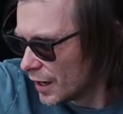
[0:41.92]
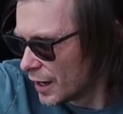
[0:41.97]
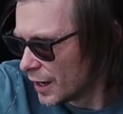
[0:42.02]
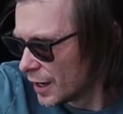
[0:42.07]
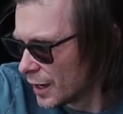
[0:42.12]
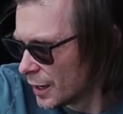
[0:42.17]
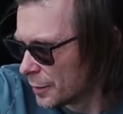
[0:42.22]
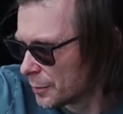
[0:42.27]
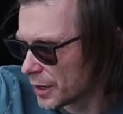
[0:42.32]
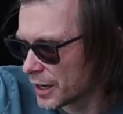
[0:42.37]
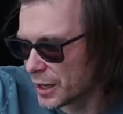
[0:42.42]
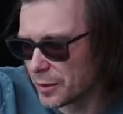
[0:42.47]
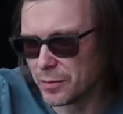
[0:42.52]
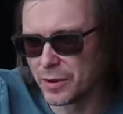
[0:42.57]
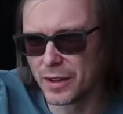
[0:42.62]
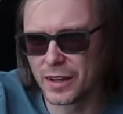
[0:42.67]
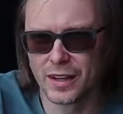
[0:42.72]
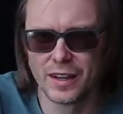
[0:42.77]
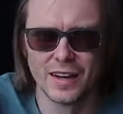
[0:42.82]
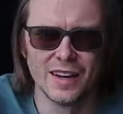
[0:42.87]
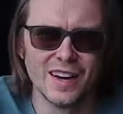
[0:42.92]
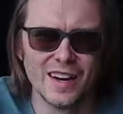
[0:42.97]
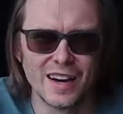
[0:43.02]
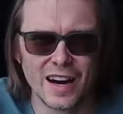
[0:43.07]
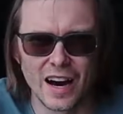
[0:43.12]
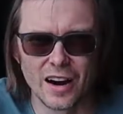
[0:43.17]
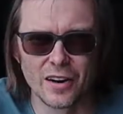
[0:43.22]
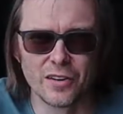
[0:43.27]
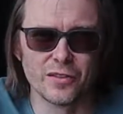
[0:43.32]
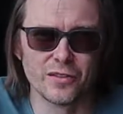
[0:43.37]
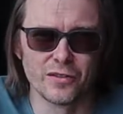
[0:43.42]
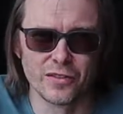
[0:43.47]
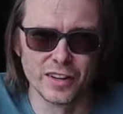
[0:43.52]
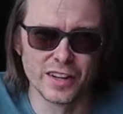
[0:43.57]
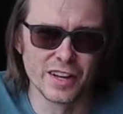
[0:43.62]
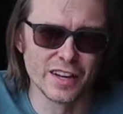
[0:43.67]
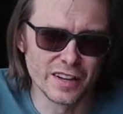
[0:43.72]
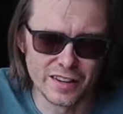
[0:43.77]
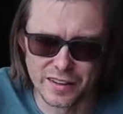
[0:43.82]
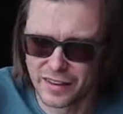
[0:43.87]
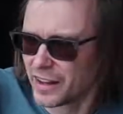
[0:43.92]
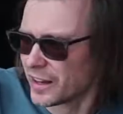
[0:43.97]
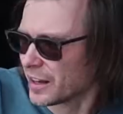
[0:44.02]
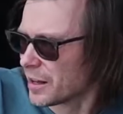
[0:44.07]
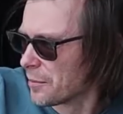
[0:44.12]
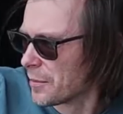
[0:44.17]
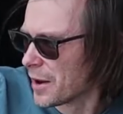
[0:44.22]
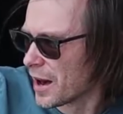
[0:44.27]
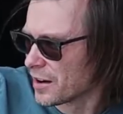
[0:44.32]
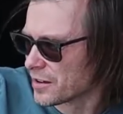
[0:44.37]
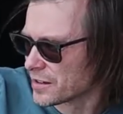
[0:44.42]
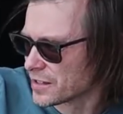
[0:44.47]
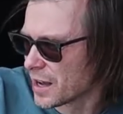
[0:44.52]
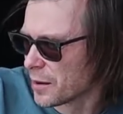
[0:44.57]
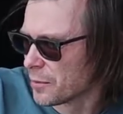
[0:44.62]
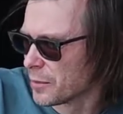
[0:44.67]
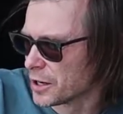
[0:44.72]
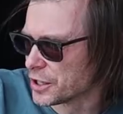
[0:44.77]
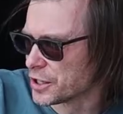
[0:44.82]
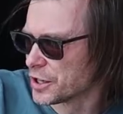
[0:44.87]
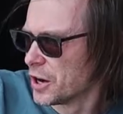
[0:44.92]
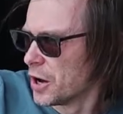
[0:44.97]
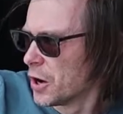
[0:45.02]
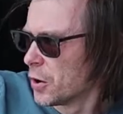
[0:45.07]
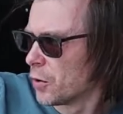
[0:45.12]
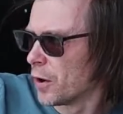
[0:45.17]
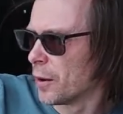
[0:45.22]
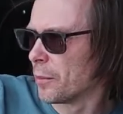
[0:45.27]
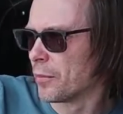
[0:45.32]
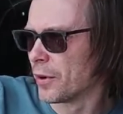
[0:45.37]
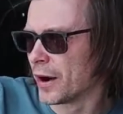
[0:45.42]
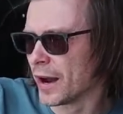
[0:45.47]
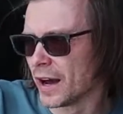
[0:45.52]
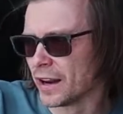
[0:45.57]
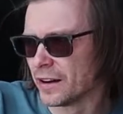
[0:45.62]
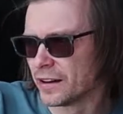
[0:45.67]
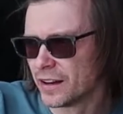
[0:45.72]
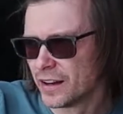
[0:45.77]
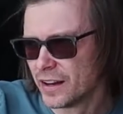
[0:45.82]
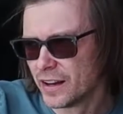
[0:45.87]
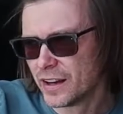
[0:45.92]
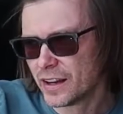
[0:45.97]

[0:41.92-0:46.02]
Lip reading: It can be, I don't really think it matters that much what brand.